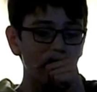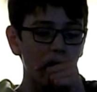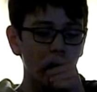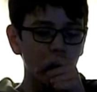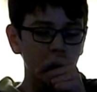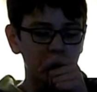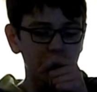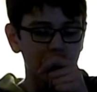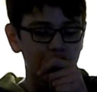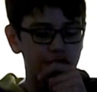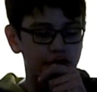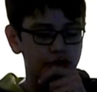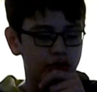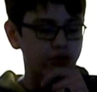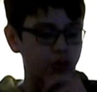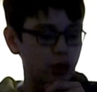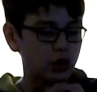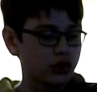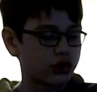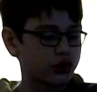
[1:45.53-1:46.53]
hopefully I
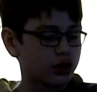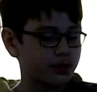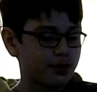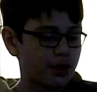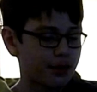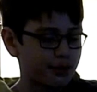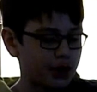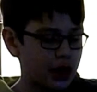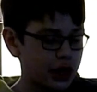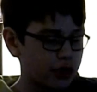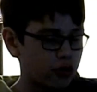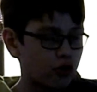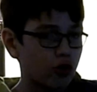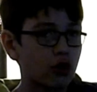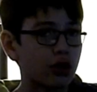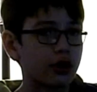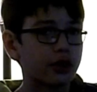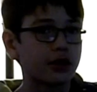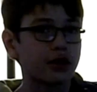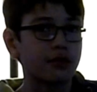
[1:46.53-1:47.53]
don't spill this on my mic
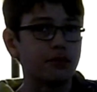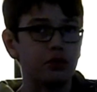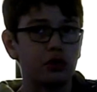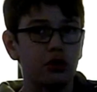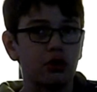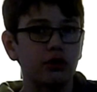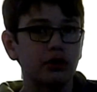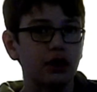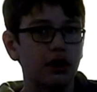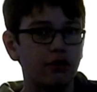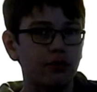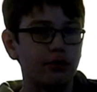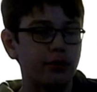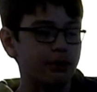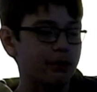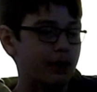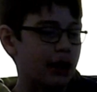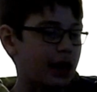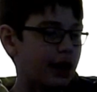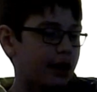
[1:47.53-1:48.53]
or on the computer. That would
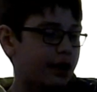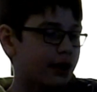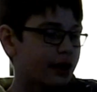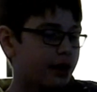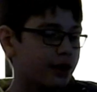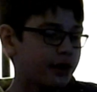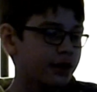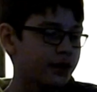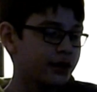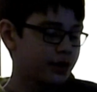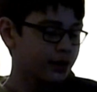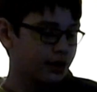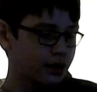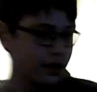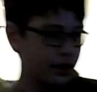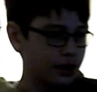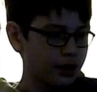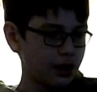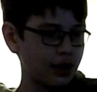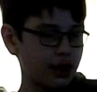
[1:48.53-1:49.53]
be bad.
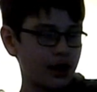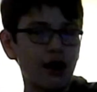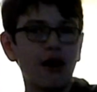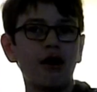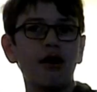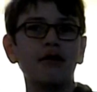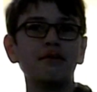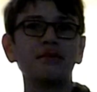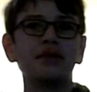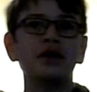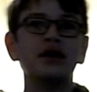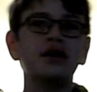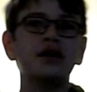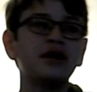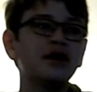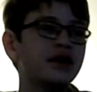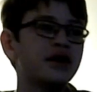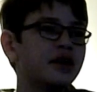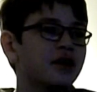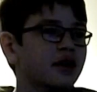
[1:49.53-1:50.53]
Um,
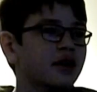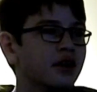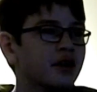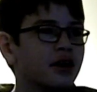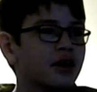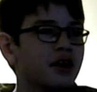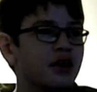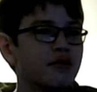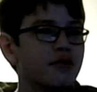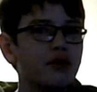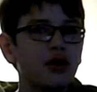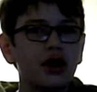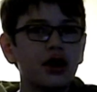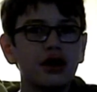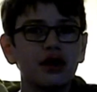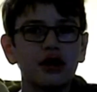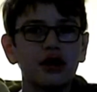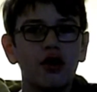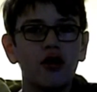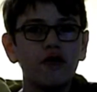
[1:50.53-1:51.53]

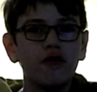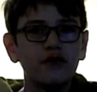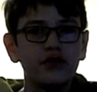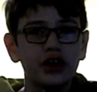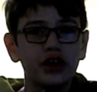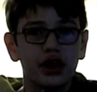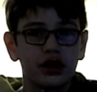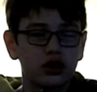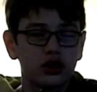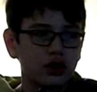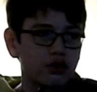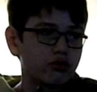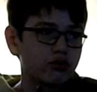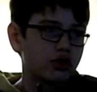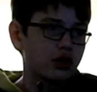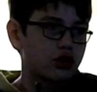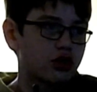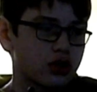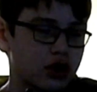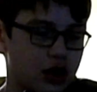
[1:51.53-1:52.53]
but hopefully I stick with the